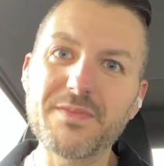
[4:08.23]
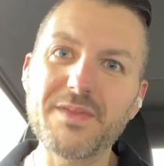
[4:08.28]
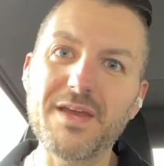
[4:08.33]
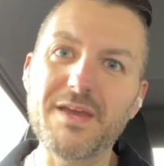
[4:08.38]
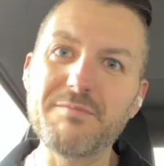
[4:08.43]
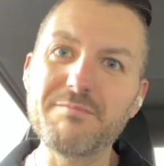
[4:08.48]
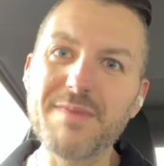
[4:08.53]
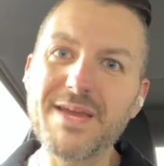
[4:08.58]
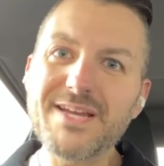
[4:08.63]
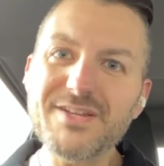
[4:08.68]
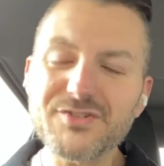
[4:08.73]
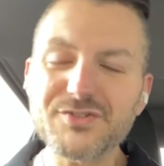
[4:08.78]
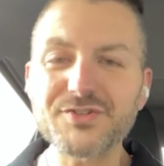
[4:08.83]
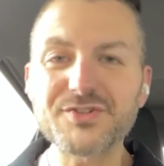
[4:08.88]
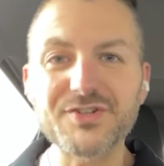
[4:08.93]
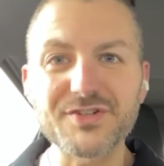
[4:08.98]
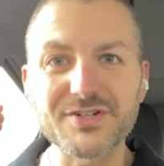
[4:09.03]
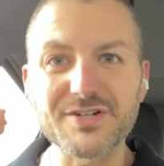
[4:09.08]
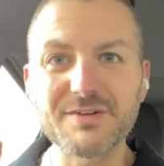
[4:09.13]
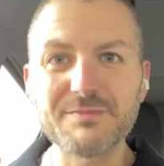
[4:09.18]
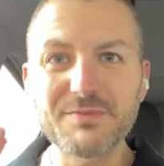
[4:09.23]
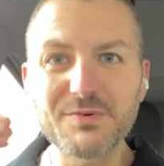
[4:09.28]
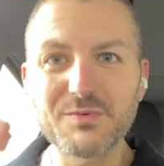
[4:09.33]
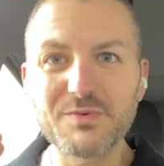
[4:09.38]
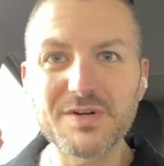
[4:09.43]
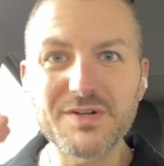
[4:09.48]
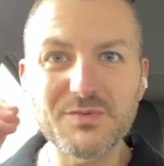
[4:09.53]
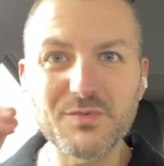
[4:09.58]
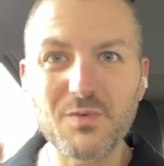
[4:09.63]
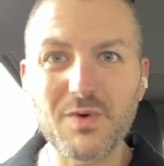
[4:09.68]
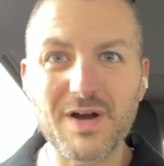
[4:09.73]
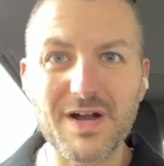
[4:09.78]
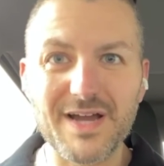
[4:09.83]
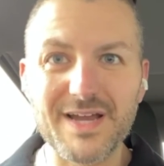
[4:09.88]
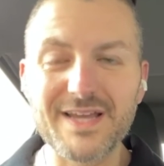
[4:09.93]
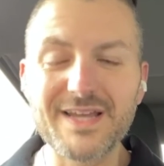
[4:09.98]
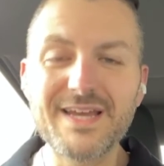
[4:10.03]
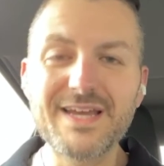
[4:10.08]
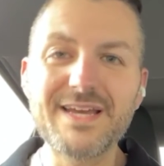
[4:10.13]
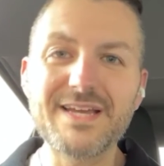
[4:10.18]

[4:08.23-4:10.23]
And make sure your number one why